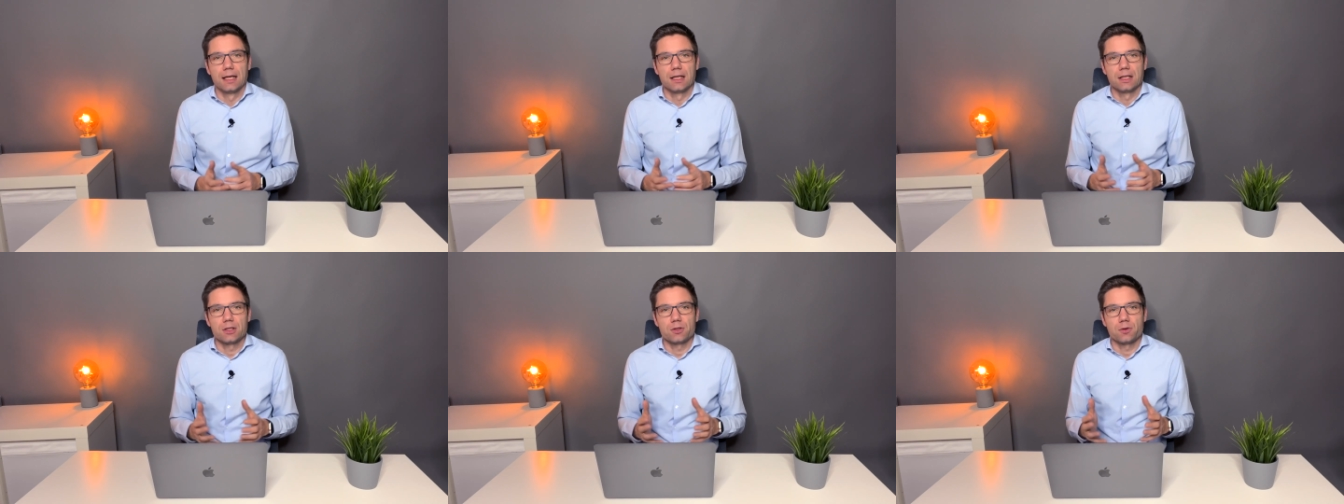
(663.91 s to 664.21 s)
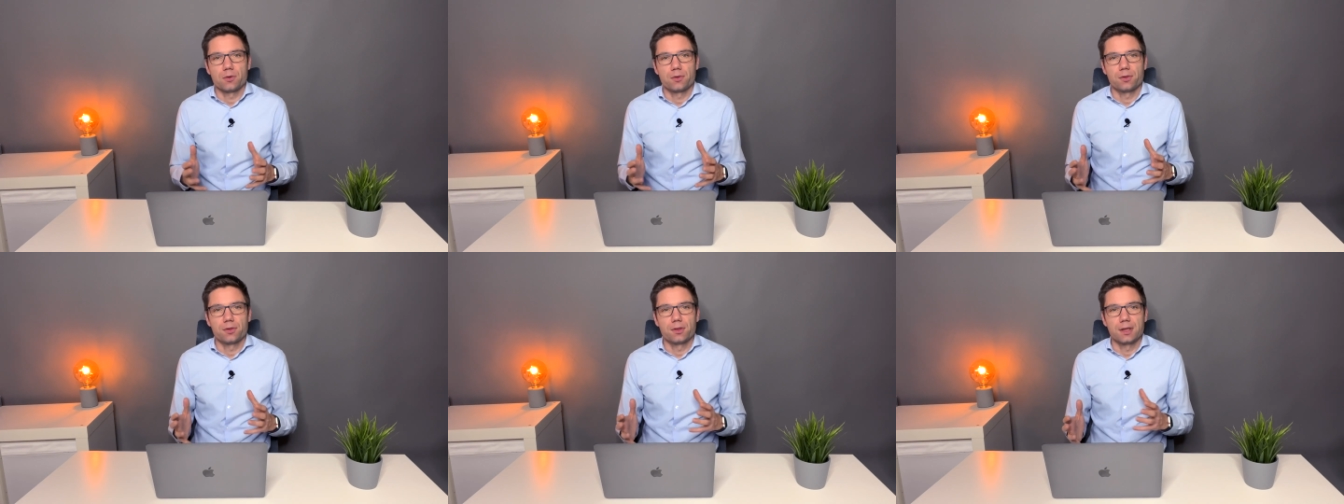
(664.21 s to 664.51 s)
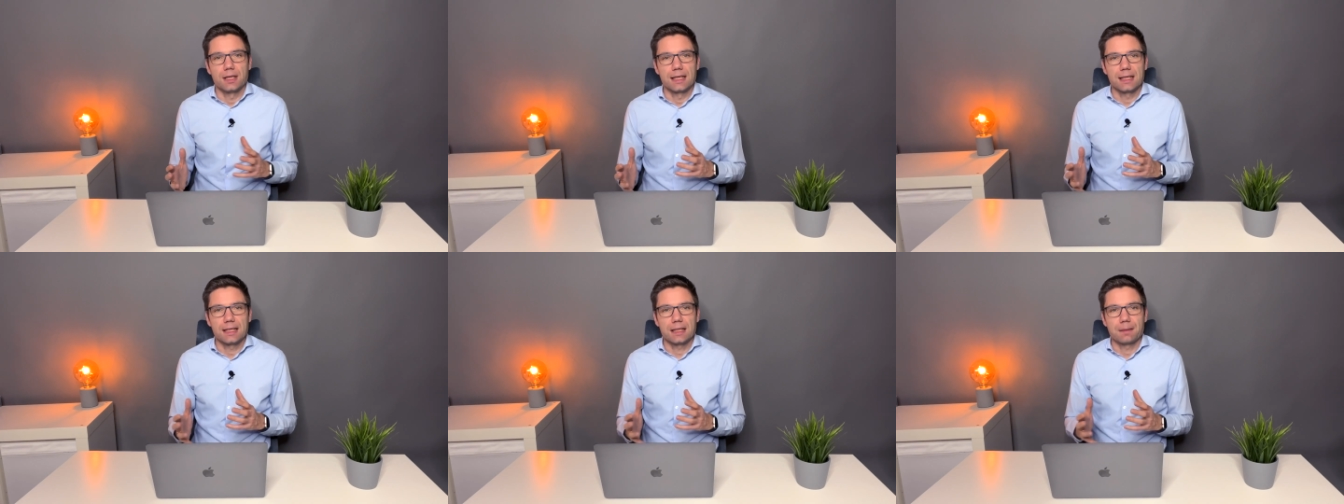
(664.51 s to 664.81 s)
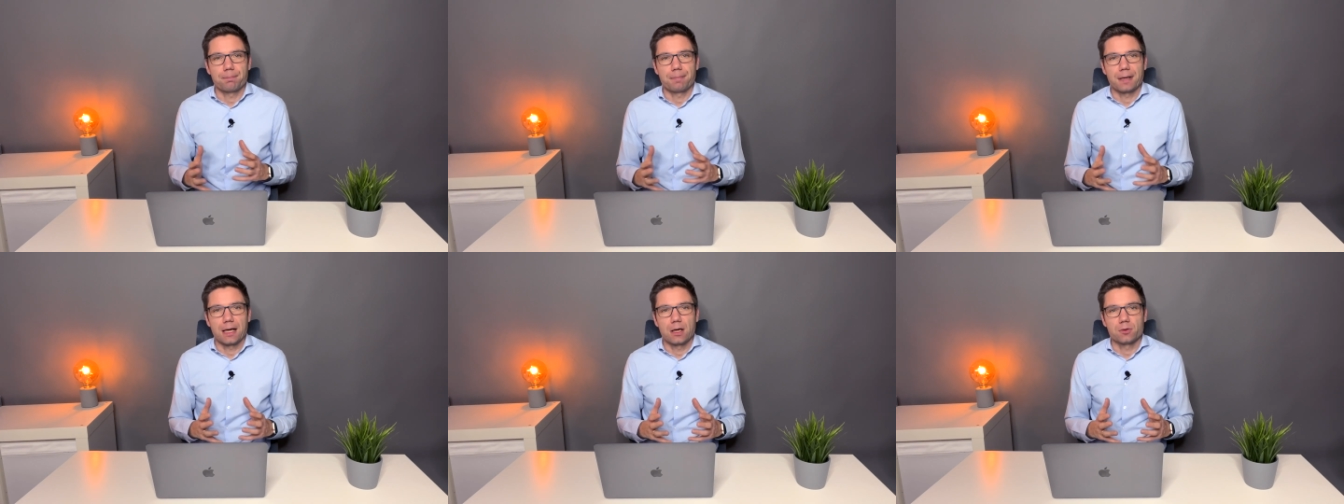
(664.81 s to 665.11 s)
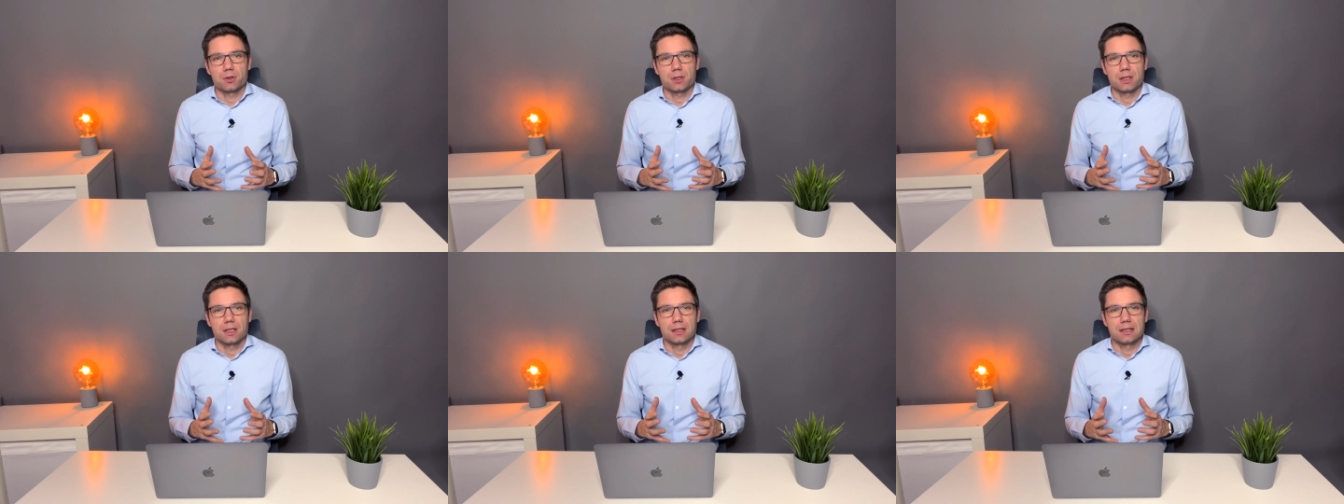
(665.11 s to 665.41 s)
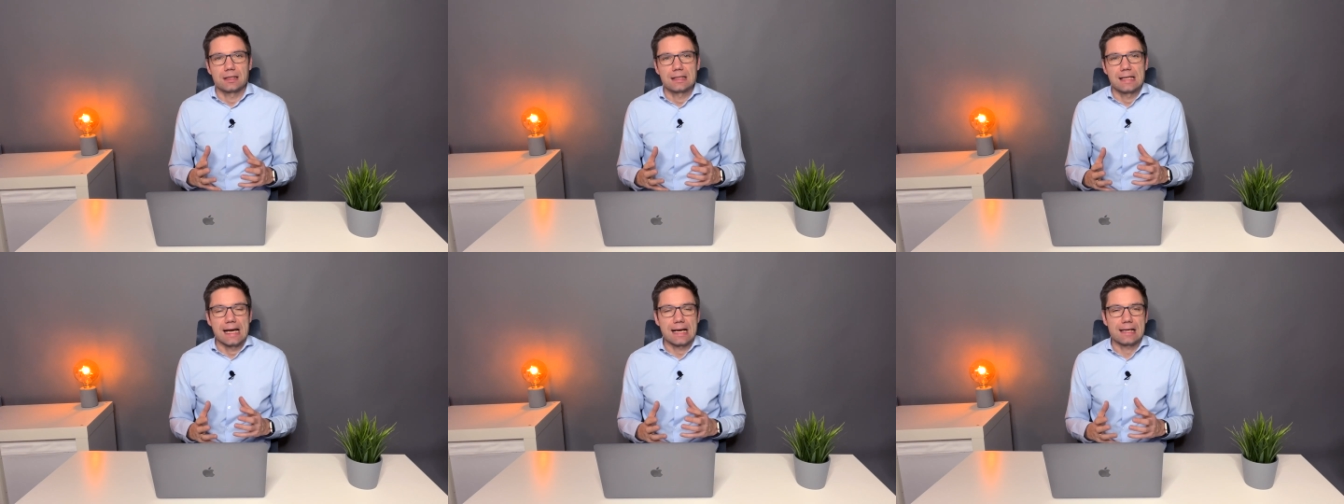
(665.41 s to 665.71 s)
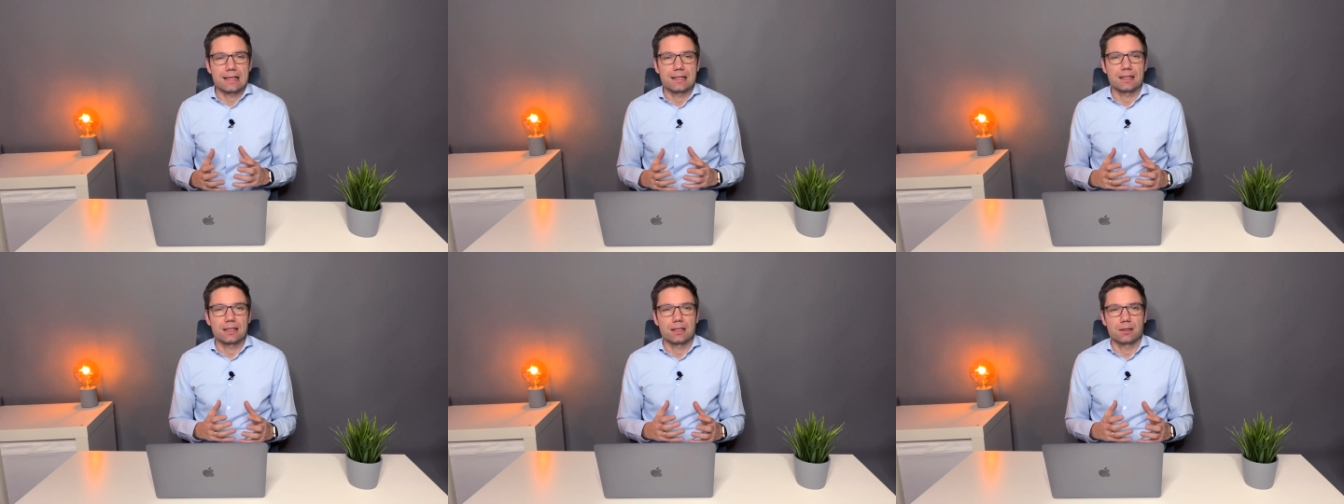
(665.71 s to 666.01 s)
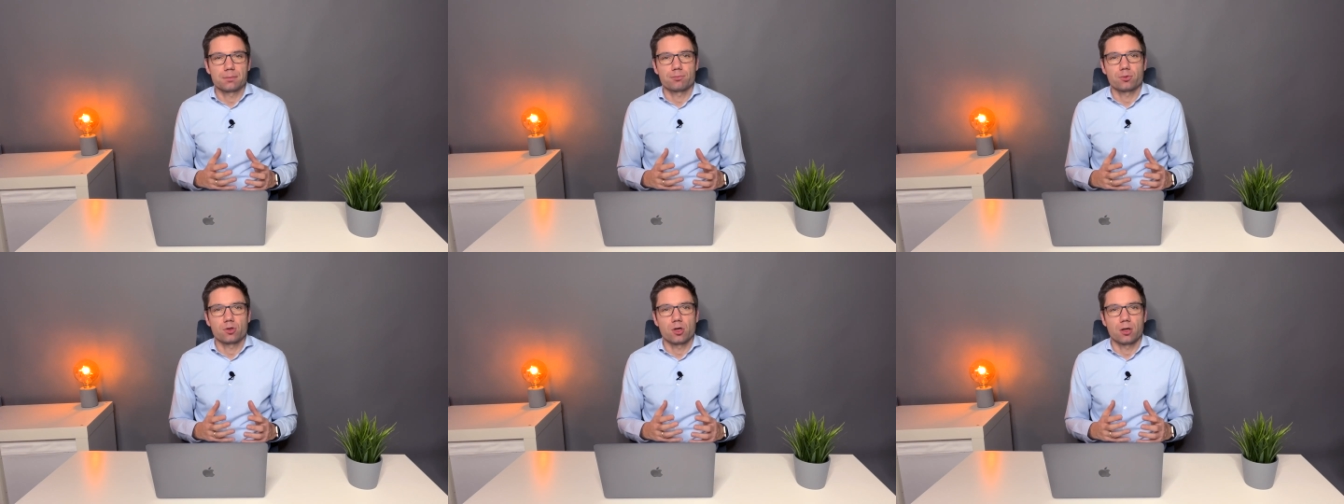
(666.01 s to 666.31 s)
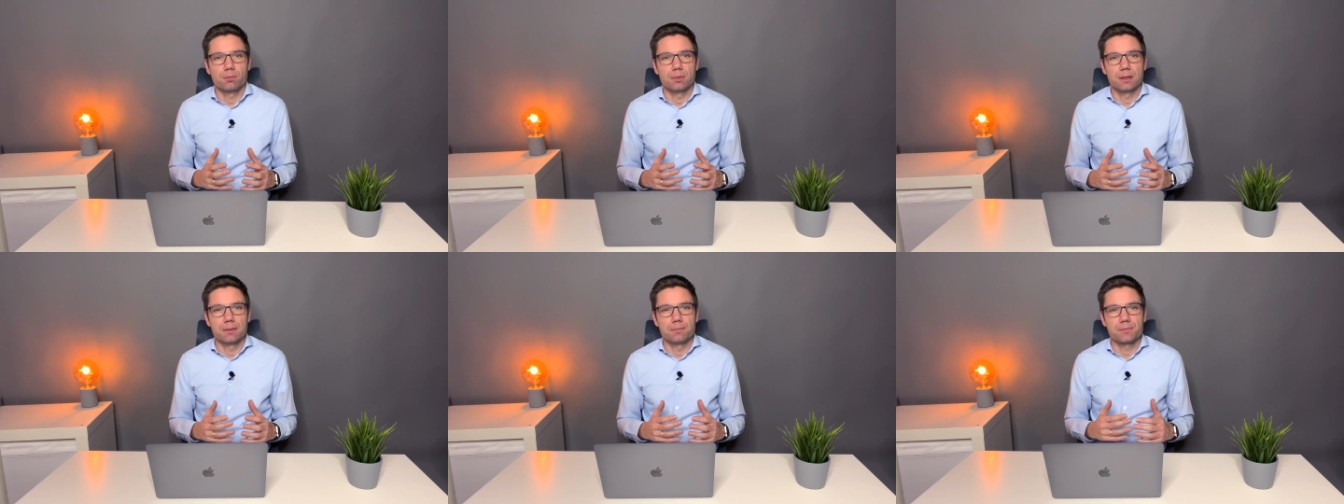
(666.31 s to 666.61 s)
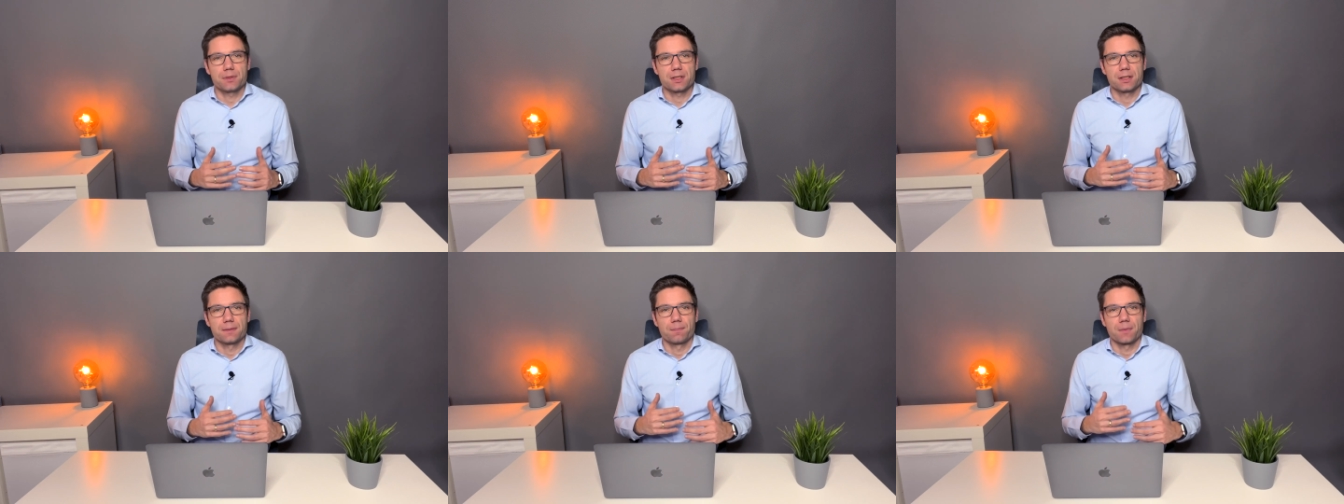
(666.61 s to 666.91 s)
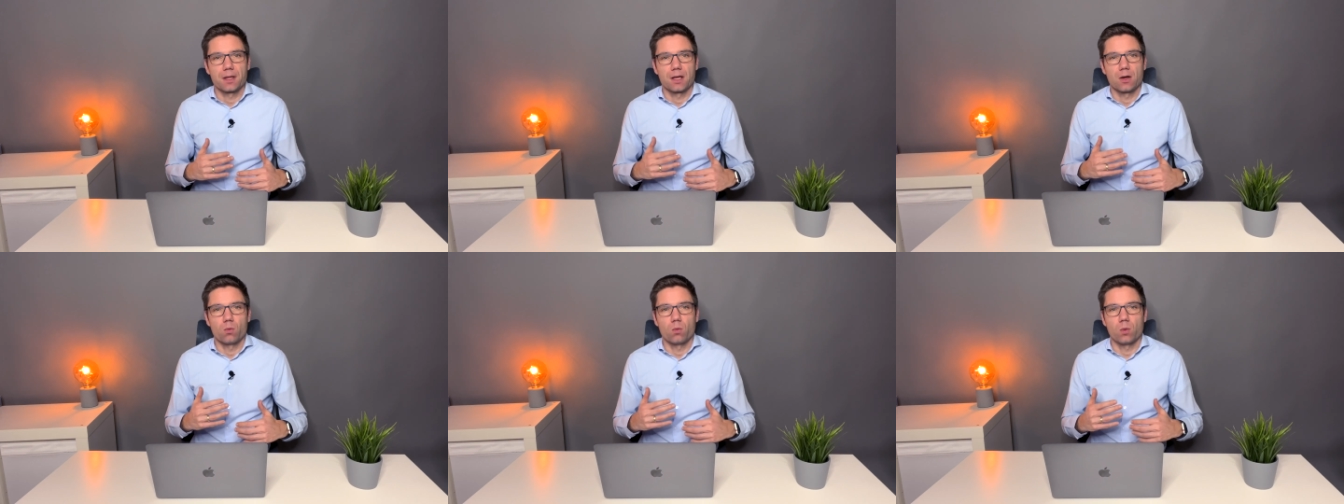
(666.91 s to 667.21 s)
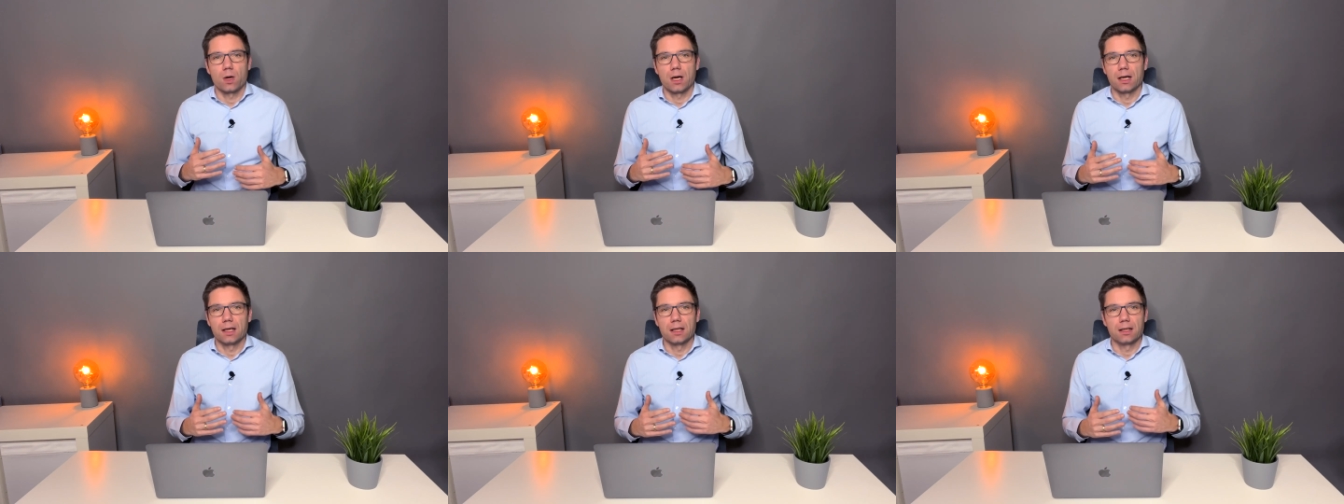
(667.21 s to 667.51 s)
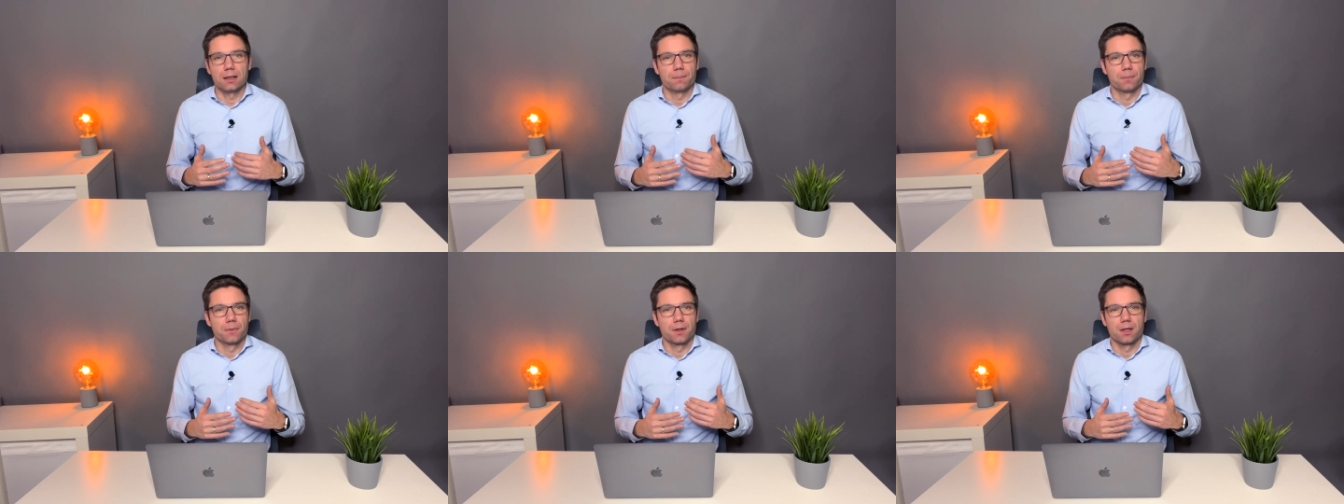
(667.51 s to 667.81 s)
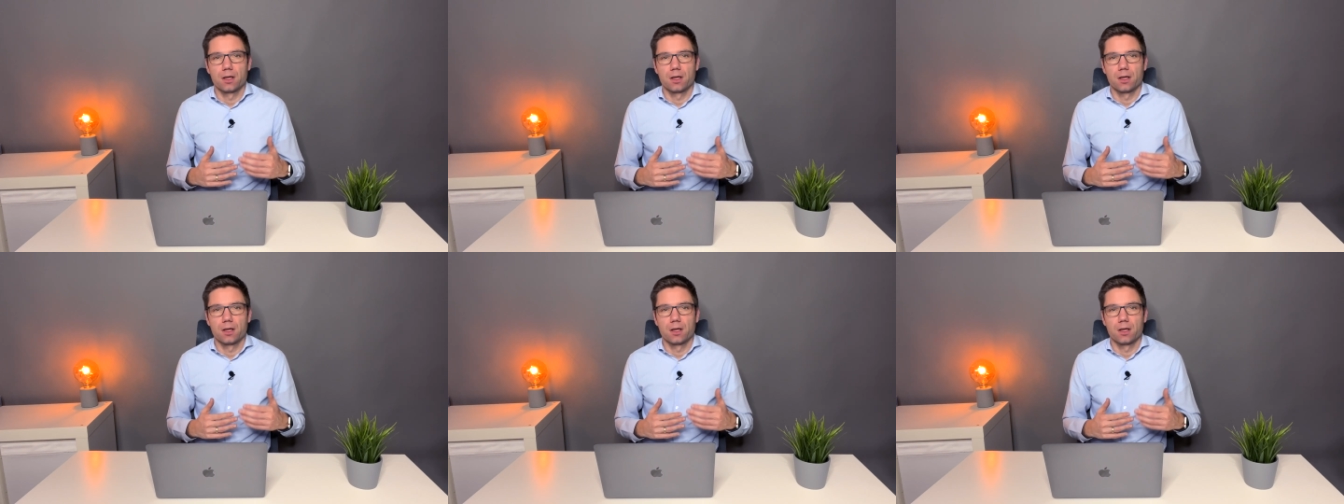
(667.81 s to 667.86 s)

to think about technical problems while